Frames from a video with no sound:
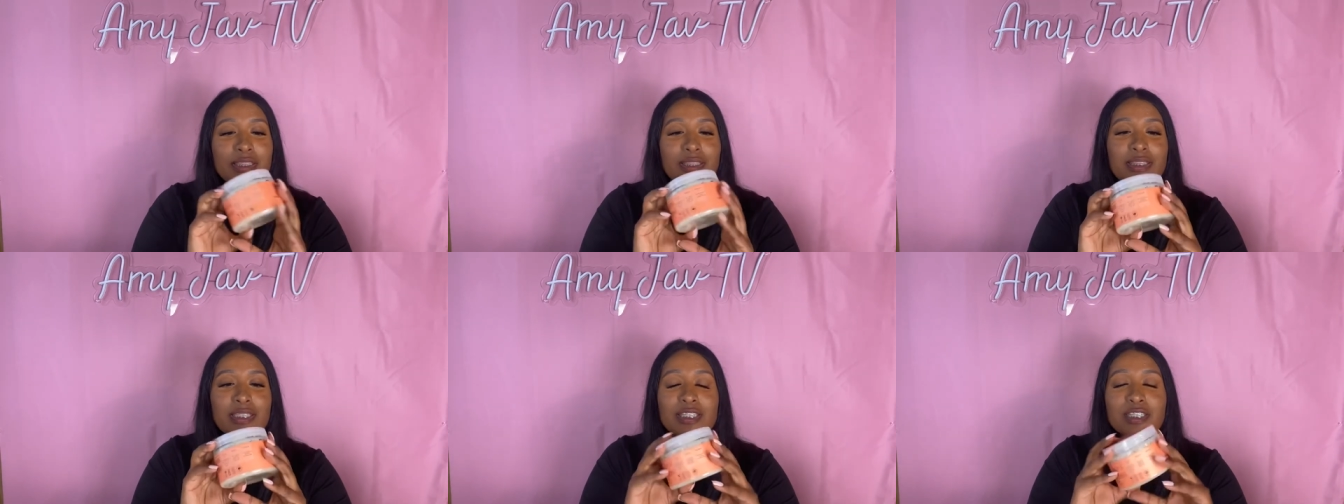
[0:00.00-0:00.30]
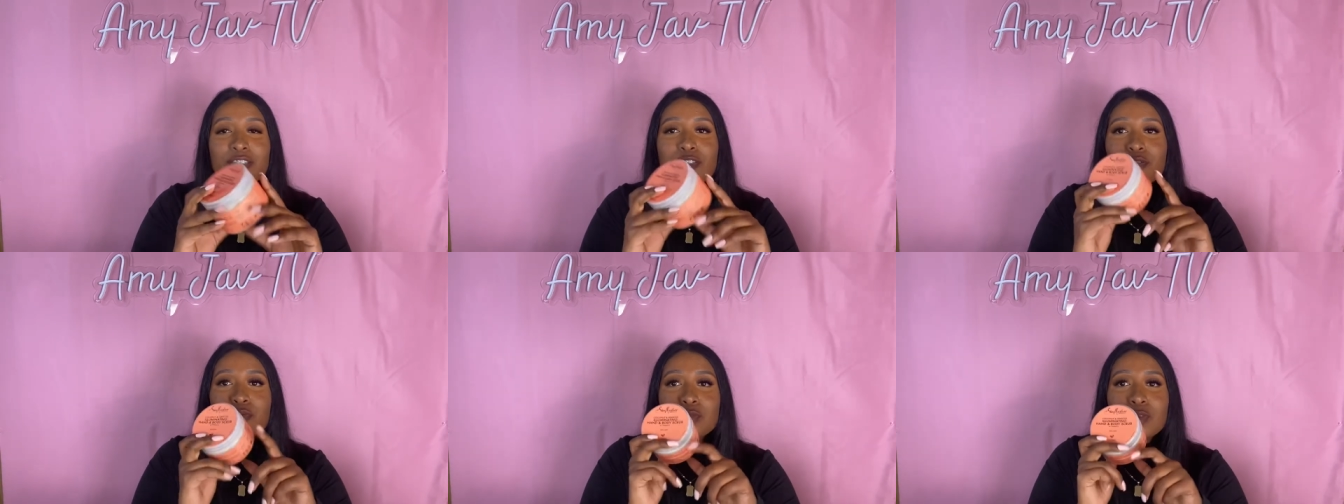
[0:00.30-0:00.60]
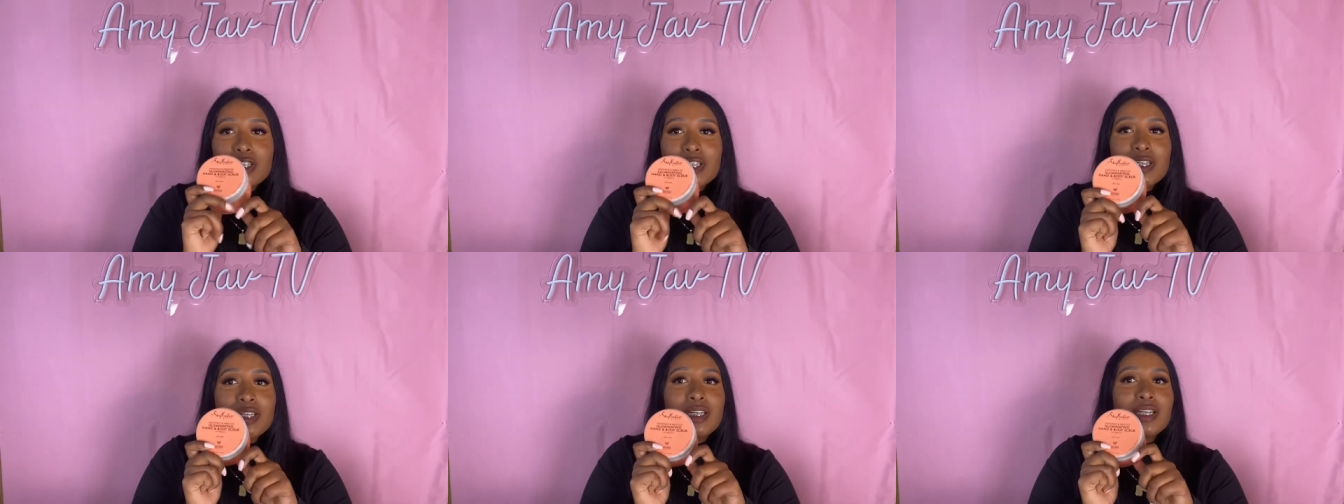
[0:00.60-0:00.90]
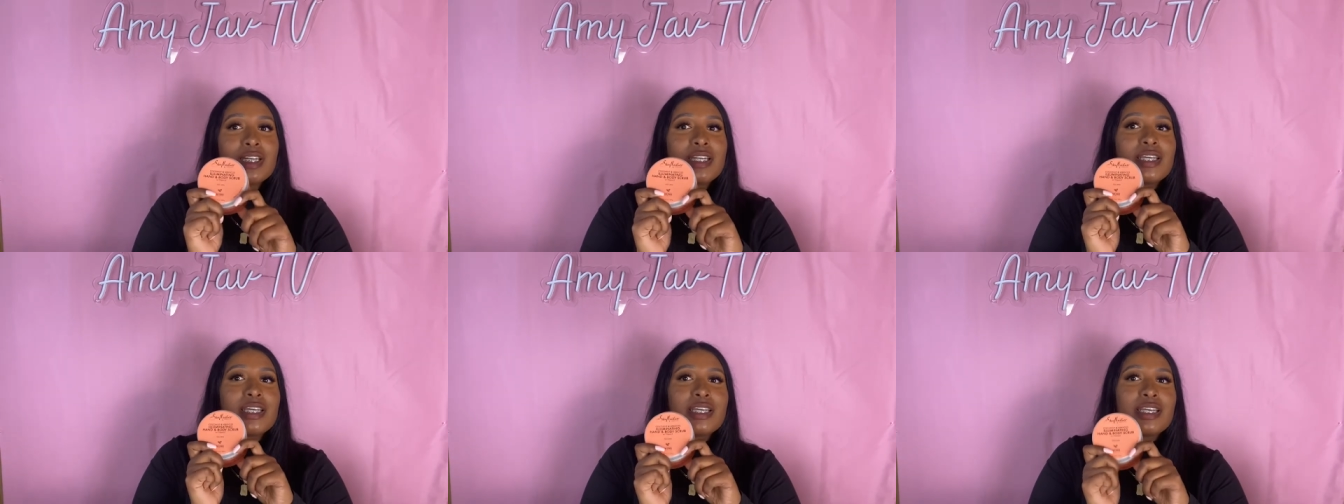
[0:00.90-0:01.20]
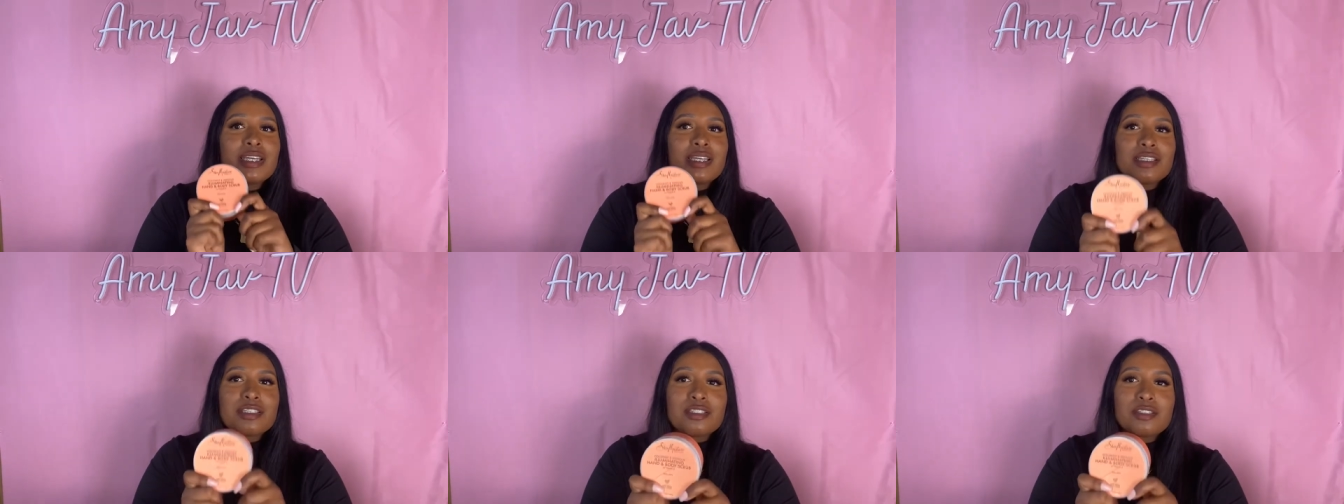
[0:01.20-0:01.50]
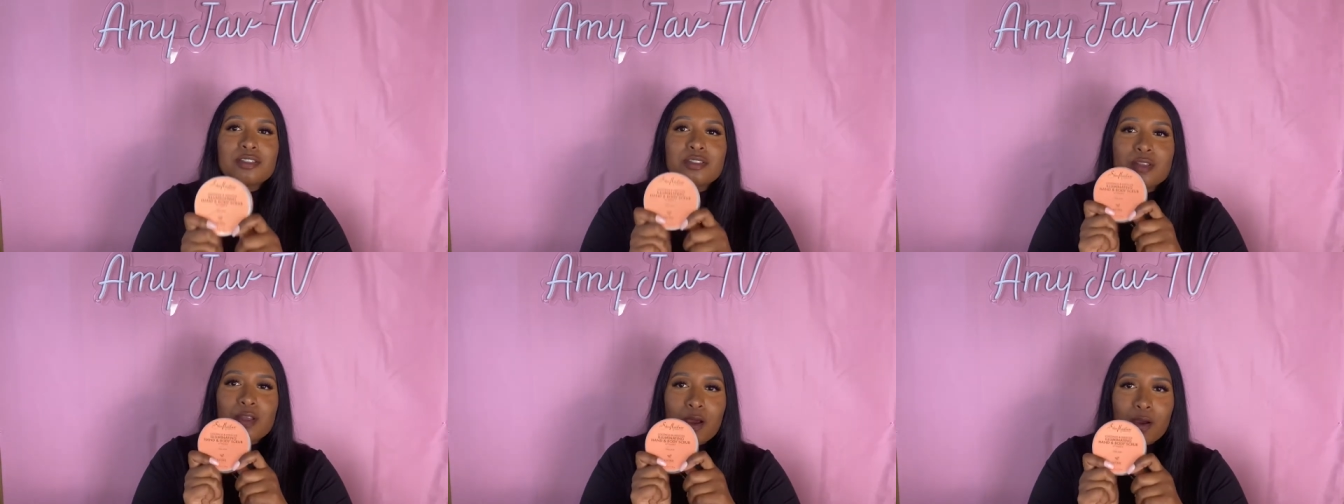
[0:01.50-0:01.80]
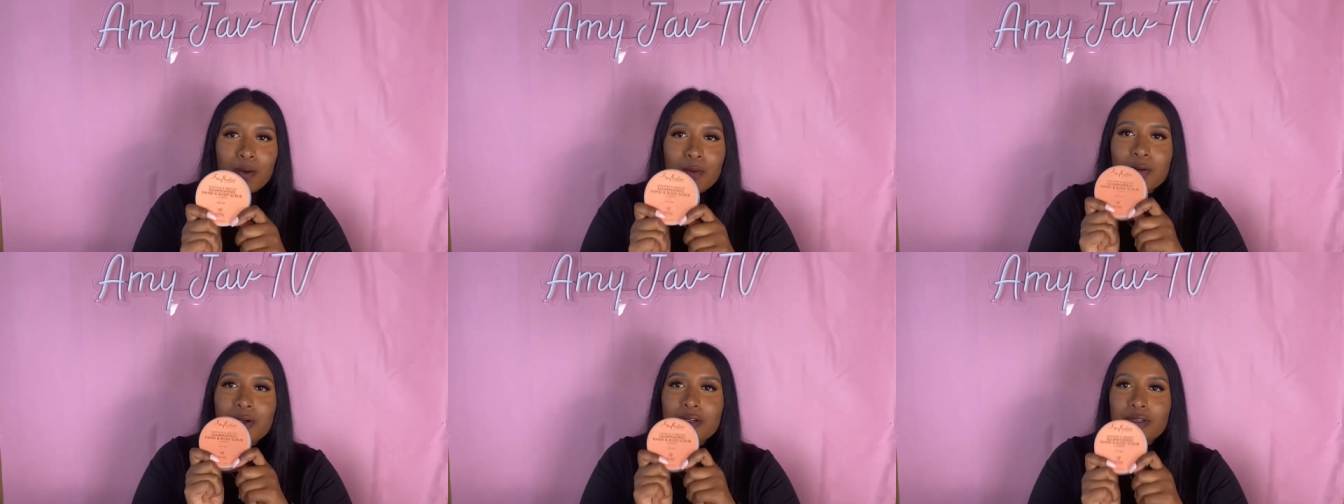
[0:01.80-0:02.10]
This one is
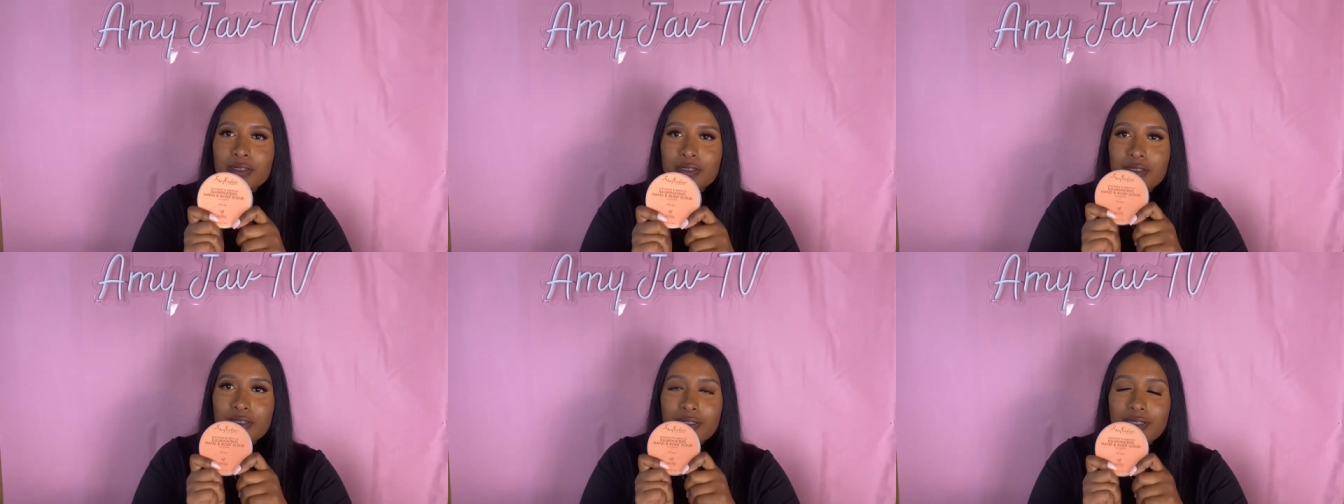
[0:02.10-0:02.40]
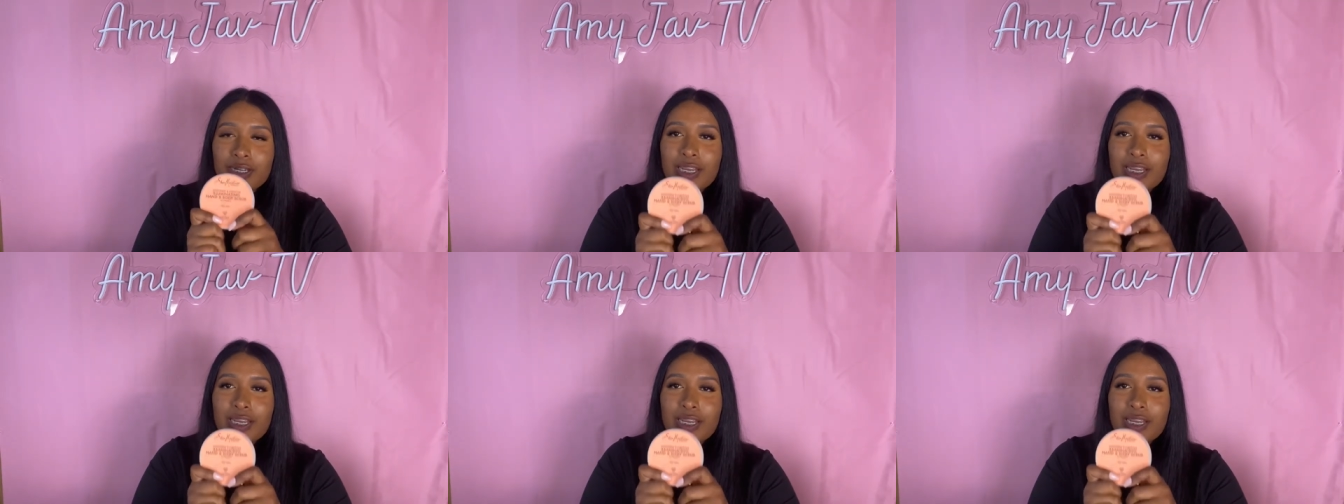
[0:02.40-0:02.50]
so good.